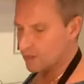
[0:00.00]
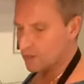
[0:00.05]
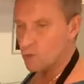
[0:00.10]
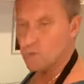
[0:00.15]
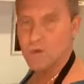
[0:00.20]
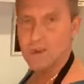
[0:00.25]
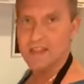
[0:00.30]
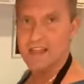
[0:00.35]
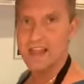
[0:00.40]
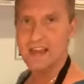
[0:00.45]

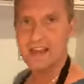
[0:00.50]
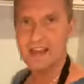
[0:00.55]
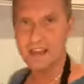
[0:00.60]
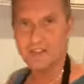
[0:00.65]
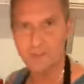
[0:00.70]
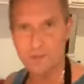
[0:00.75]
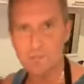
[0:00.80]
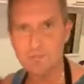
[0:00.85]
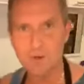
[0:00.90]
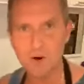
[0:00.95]
we then
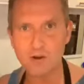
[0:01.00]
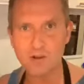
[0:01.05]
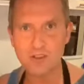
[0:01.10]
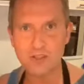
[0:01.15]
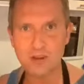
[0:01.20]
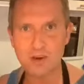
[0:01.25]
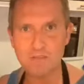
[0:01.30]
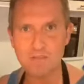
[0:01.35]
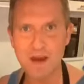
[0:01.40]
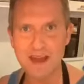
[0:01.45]
had them booked to
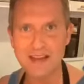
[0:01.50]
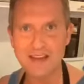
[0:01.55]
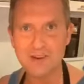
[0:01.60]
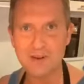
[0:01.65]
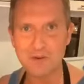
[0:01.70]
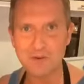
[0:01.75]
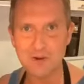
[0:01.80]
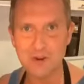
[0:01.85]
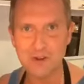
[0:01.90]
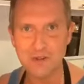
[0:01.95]
come back and
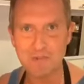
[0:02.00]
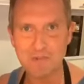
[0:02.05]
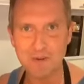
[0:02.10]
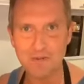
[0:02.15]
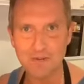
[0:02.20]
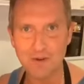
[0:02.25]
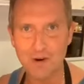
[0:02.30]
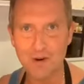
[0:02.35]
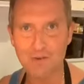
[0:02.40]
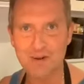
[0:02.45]
do another
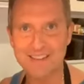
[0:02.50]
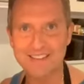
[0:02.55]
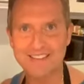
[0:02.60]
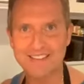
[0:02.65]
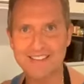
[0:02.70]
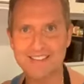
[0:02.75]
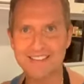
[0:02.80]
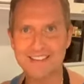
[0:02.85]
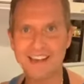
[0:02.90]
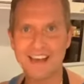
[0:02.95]

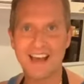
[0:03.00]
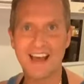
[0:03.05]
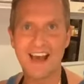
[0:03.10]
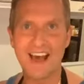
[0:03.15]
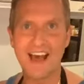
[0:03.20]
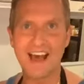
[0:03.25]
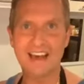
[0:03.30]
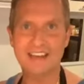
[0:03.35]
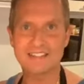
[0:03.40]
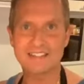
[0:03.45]
performance
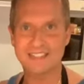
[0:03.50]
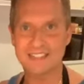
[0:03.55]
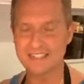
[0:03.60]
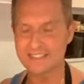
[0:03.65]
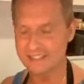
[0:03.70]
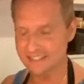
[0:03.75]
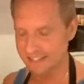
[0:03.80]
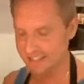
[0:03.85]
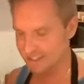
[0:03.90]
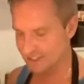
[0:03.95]
at
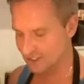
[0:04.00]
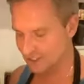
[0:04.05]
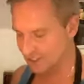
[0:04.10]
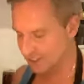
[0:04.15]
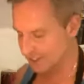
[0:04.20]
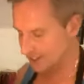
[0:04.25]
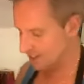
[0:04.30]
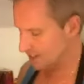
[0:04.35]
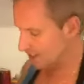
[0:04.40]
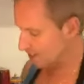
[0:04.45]
Tintin's.
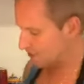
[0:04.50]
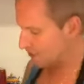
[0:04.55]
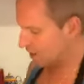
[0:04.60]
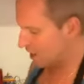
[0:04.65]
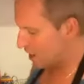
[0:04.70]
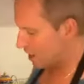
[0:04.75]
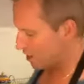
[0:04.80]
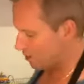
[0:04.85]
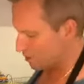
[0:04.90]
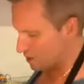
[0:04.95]

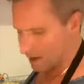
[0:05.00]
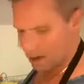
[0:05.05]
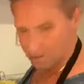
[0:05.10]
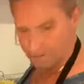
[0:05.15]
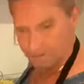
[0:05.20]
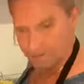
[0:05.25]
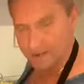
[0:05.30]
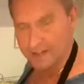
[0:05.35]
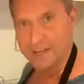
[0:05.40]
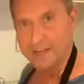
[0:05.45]
So
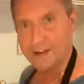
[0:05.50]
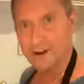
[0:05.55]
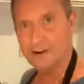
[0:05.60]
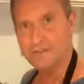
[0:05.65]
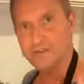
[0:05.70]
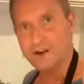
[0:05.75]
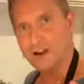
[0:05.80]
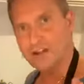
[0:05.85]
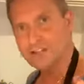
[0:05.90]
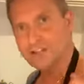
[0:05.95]
funny
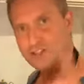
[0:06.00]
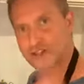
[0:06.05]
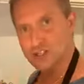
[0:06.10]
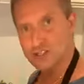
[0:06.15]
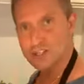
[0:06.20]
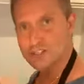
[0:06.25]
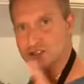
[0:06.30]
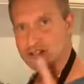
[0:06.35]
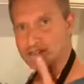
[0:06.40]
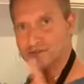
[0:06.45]
enough, I
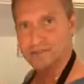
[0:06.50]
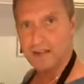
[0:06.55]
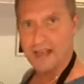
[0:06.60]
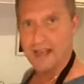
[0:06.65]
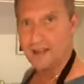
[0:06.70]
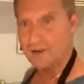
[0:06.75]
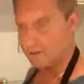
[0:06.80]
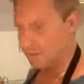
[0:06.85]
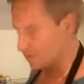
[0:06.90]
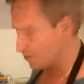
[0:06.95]
just
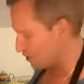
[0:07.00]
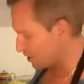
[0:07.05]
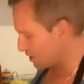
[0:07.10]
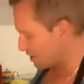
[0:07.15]
found